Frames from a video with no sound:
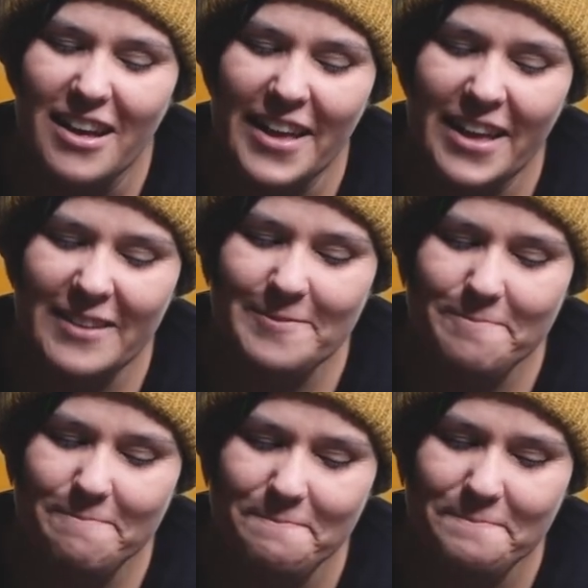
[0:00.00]

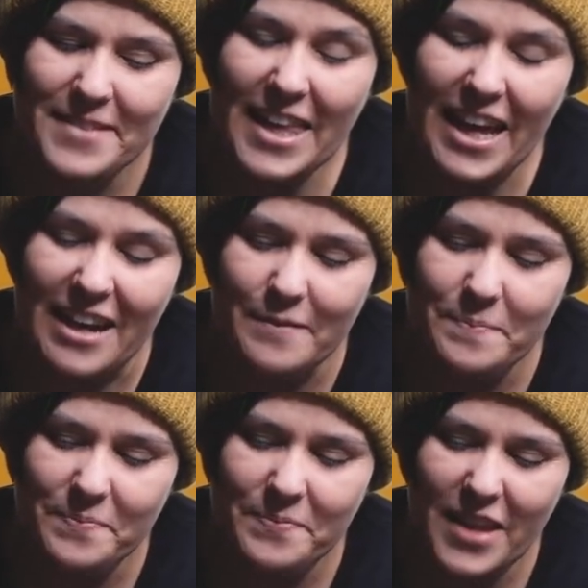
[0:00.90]
um yeah
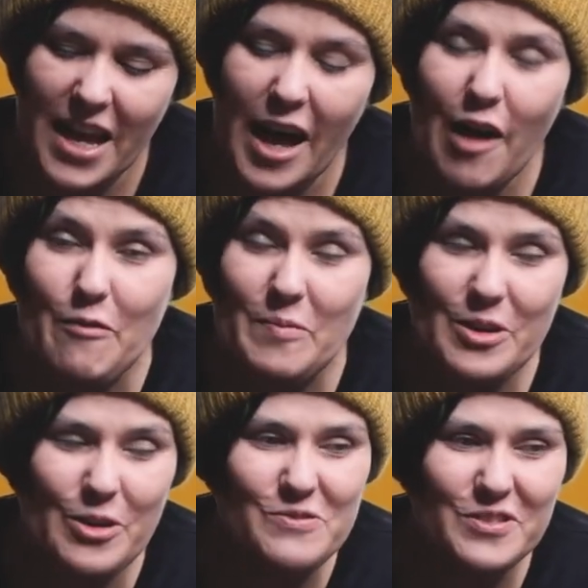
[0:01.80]
I've
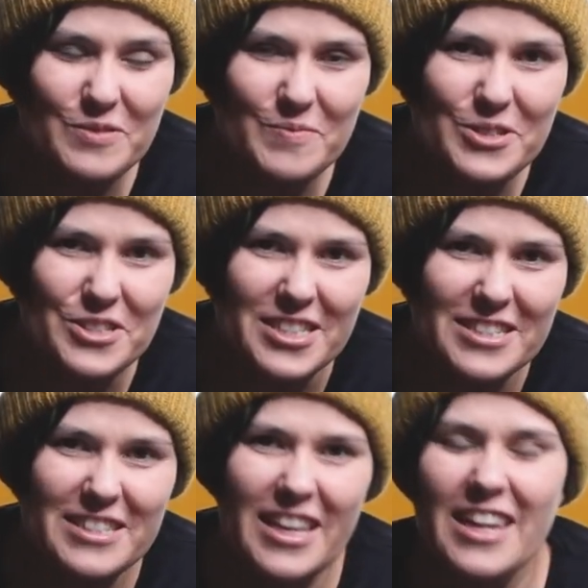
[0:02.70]
been over the
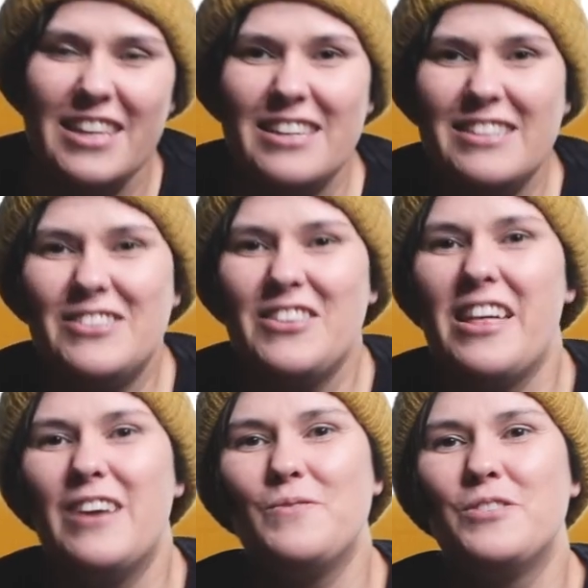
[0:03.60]
moon getting into
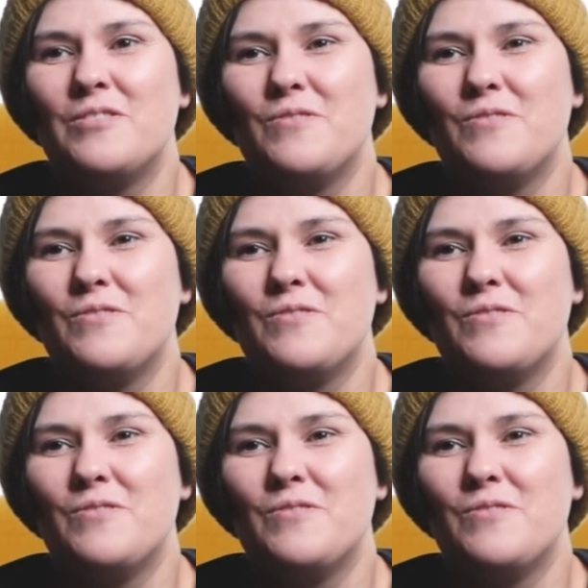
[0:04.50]
that one.